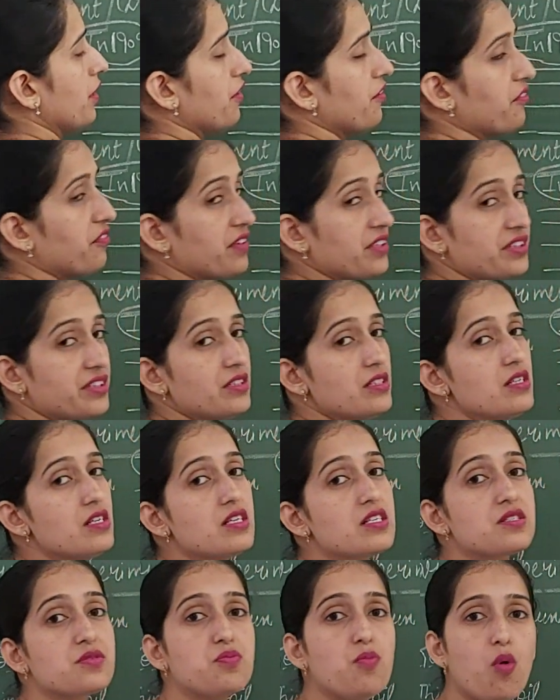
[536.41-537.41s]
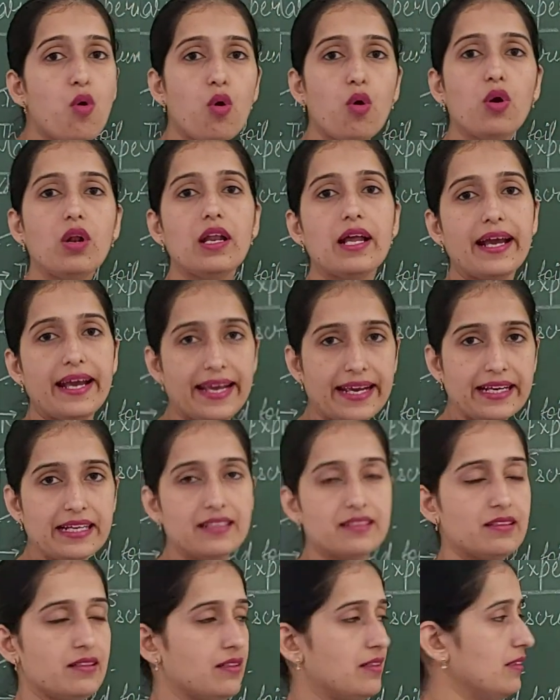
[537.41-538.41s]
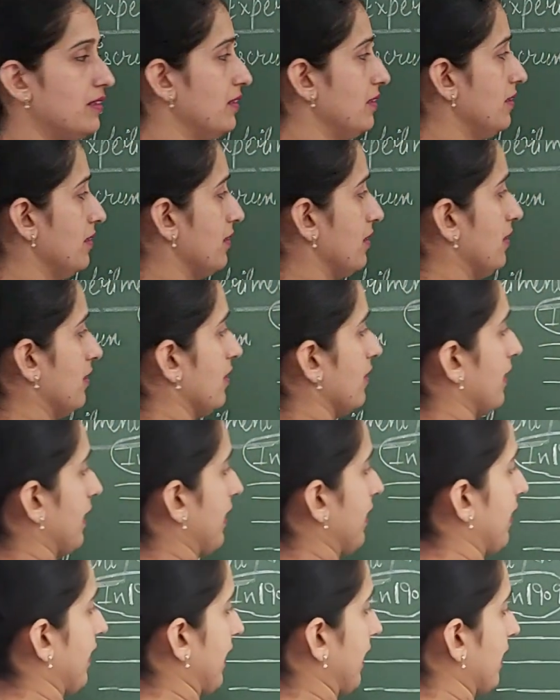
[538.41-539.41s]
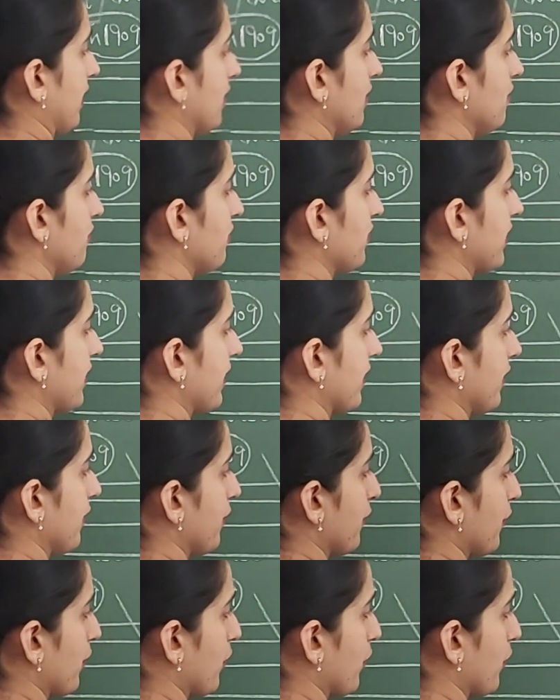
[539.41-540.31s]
with small angle. An angle we can